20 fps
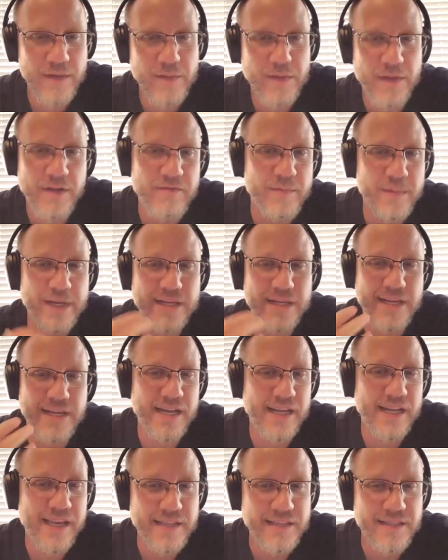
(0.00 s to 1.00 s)
that people have been
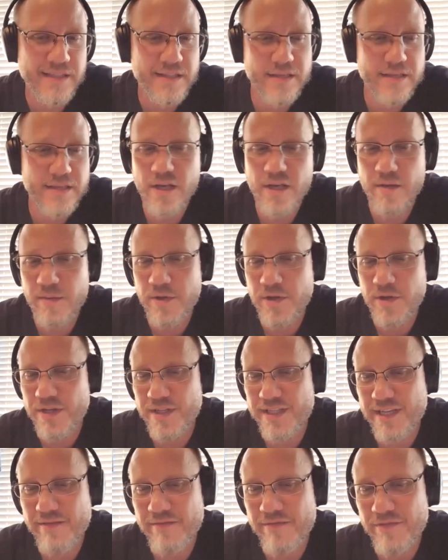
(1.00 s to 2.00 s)
dedicated to the
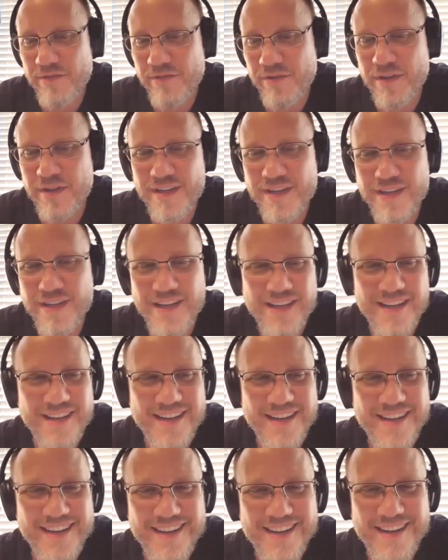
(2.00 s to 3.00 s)
community for
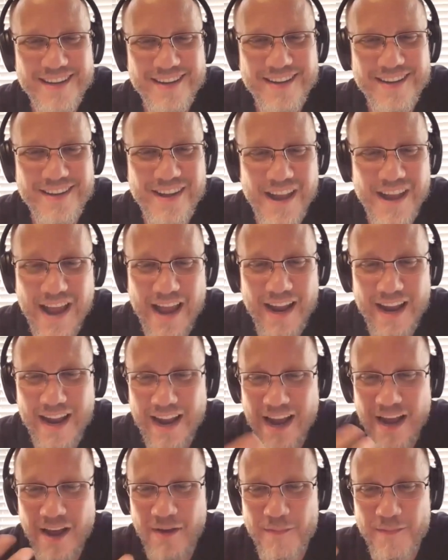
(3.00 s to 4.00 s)

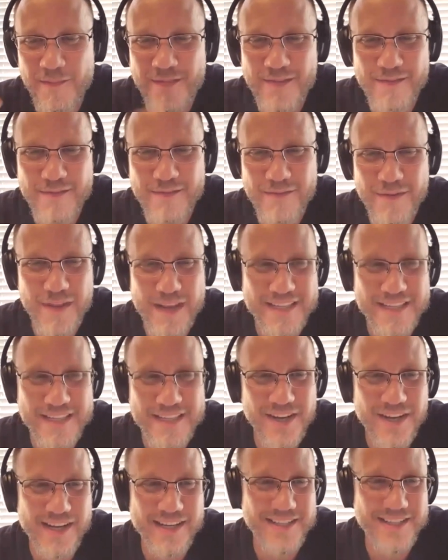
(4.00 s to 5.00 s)
the
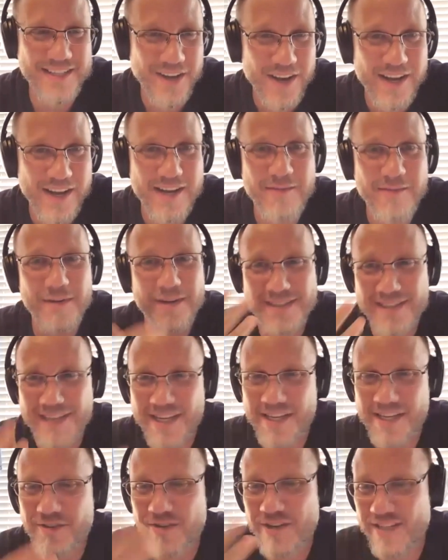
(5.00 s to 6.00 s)
entire time, et
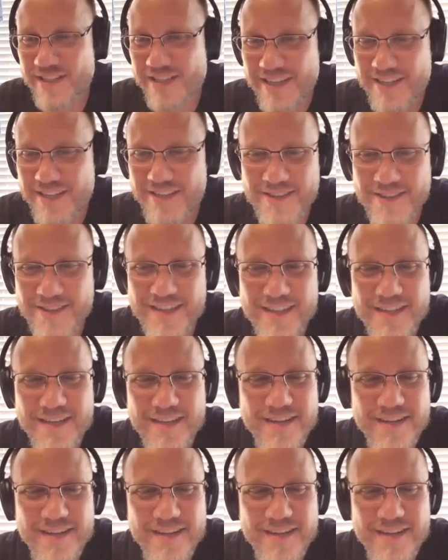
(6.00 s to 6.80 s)
cetera, et cetera.